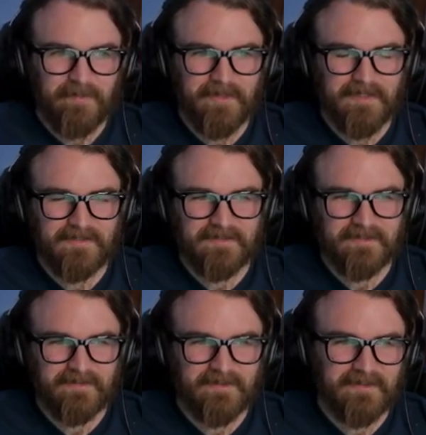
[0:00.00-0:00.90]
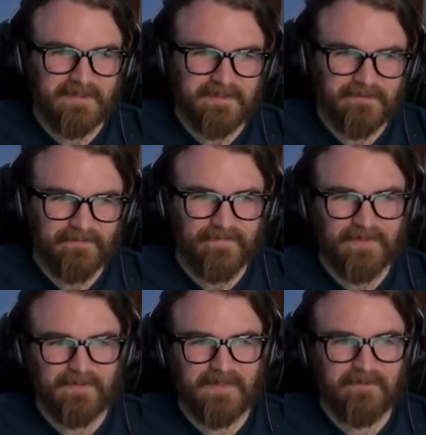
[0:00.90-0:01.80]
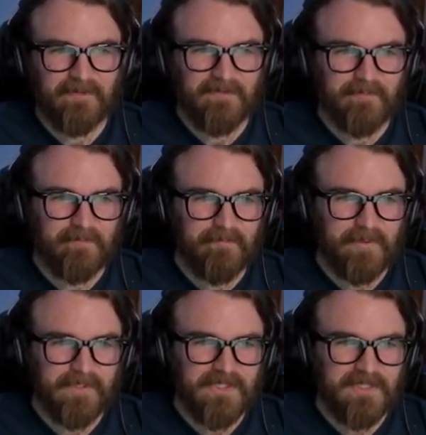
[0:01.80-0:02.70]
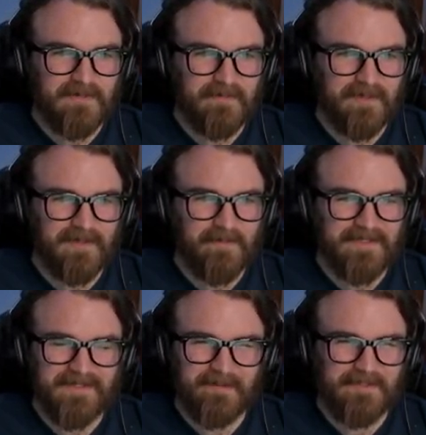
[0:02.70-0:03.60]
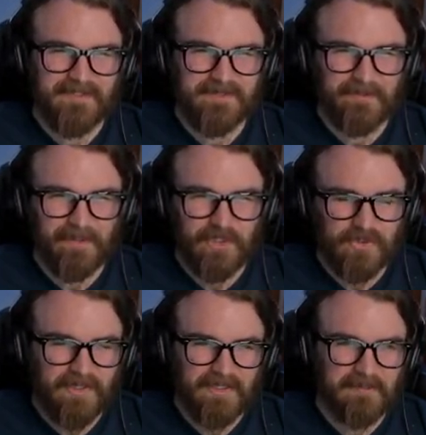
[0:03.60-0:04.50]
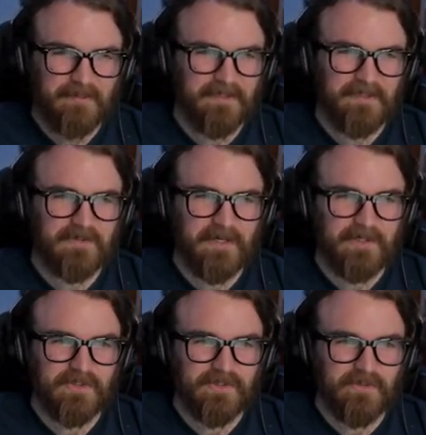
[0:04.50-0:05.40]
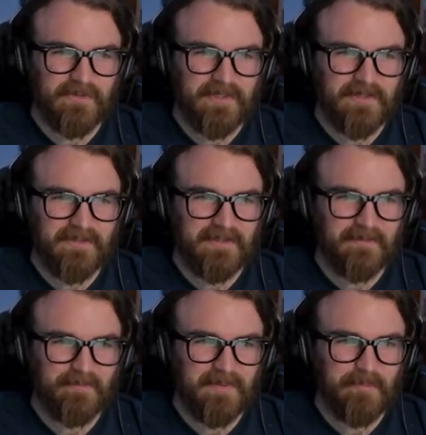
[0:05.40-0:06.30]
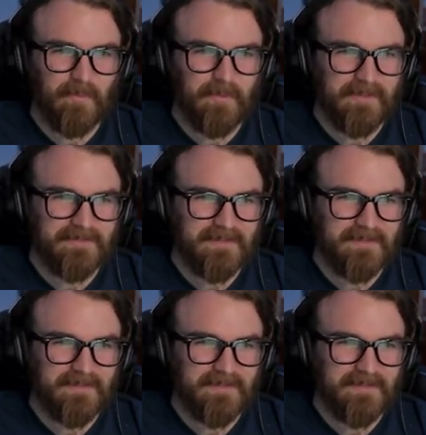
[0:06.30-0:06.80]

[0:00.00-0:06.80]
They're not necessarily like a level of Bungie, um, and DMZ isn't really trying to be the extraction shooter that I think people want